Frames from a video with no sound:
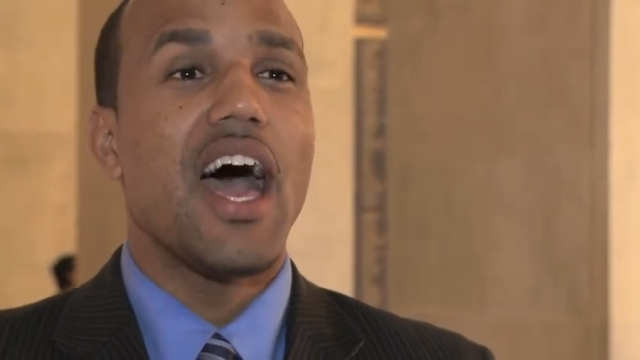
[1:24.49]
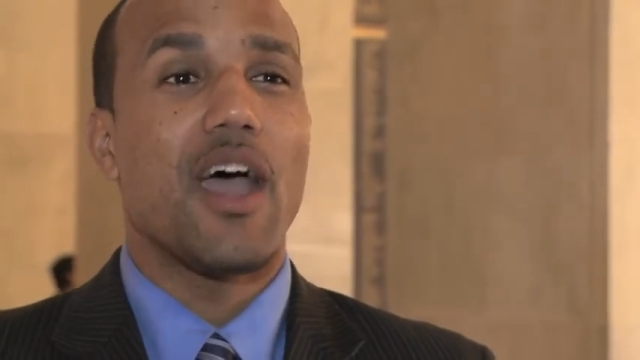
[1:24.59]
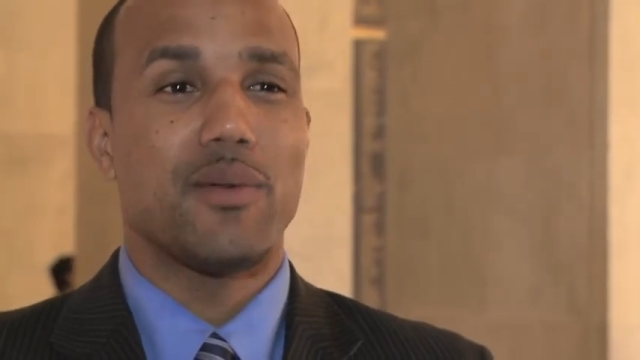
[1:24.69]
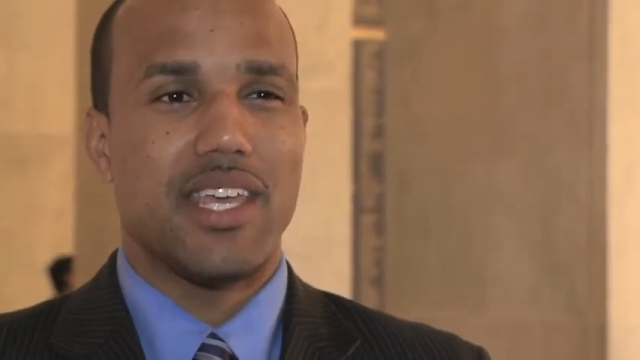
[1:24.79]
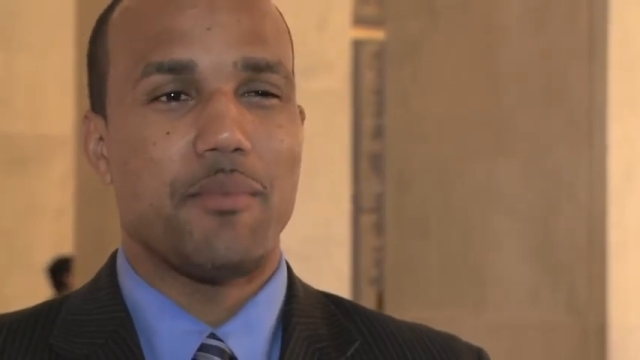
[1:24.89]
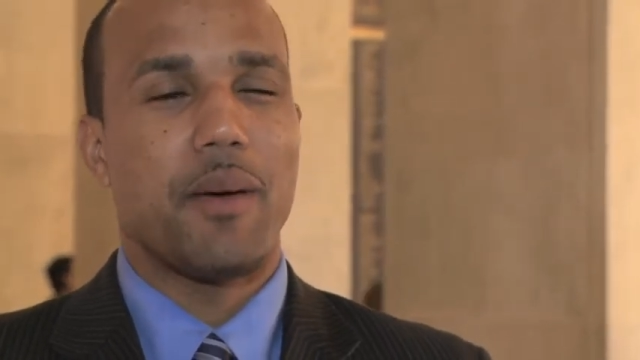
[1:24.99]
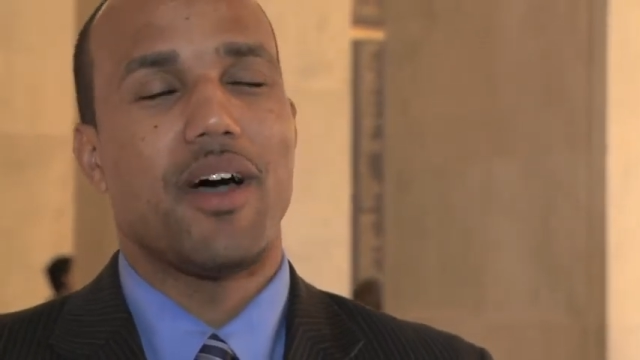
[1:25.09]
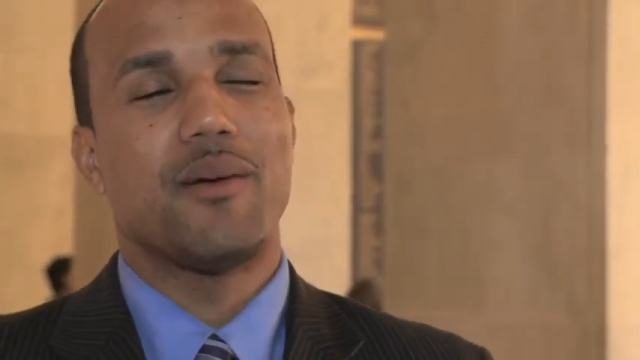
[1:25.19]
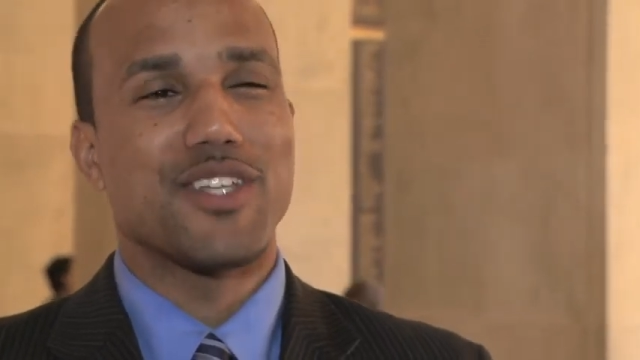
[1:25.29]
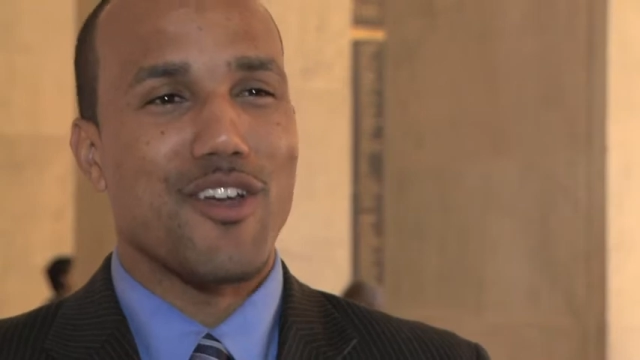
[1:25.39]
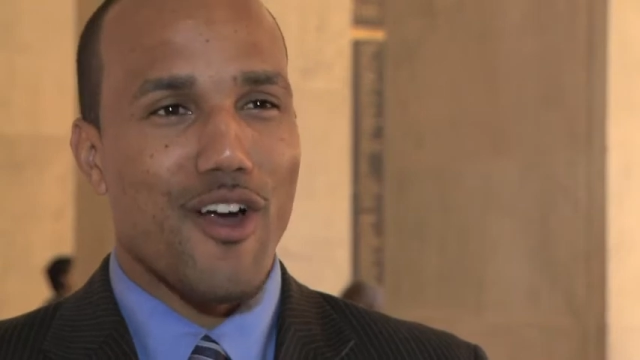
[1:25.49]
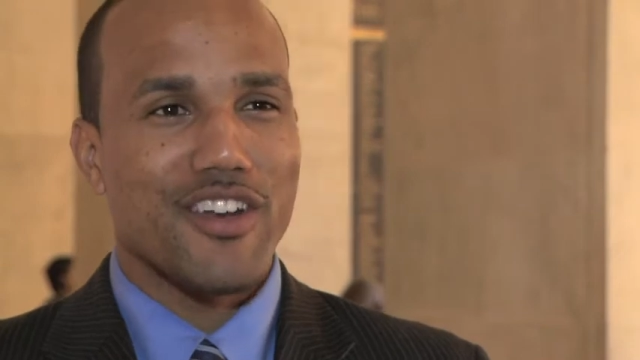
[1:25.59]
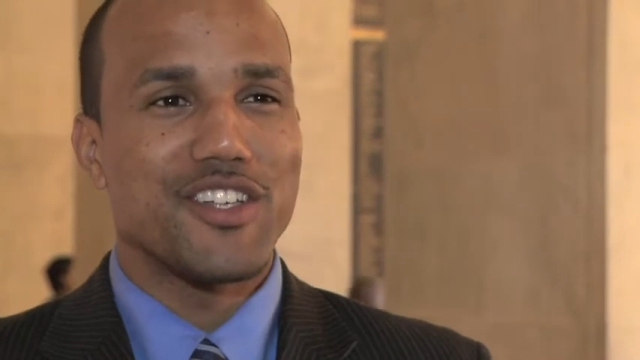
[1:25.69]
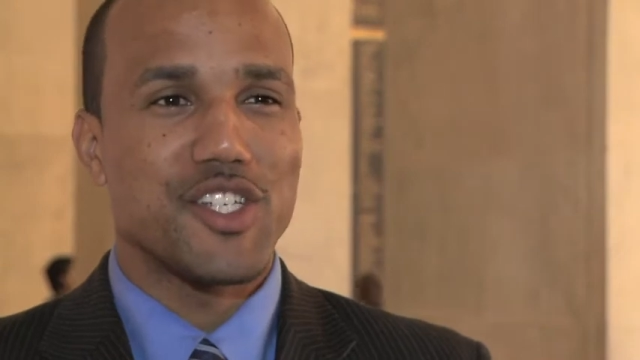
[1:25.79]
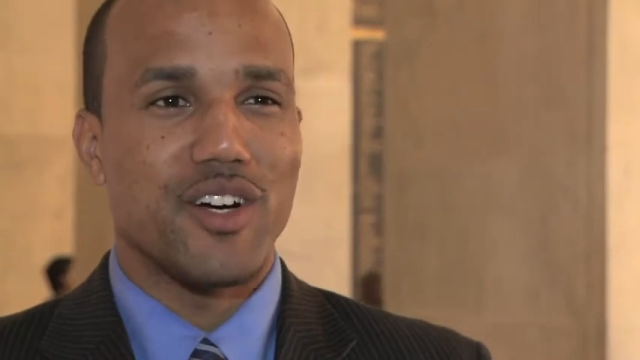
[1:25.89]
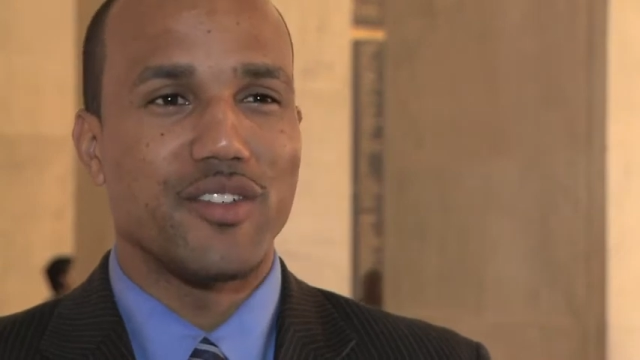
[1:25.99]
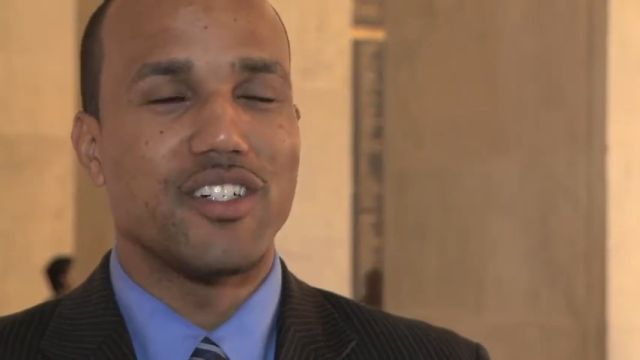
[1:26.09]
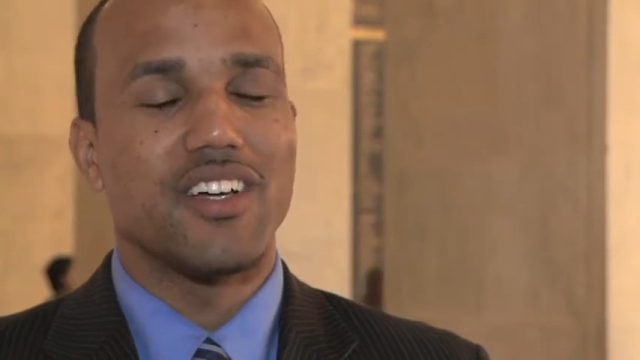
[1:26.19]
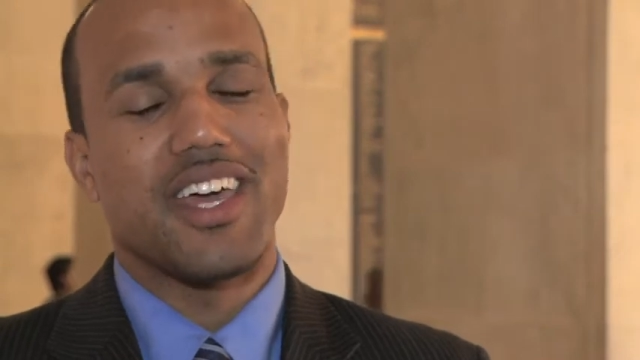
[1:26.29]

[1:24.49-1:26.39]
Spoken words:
I would take my mom's garden shovel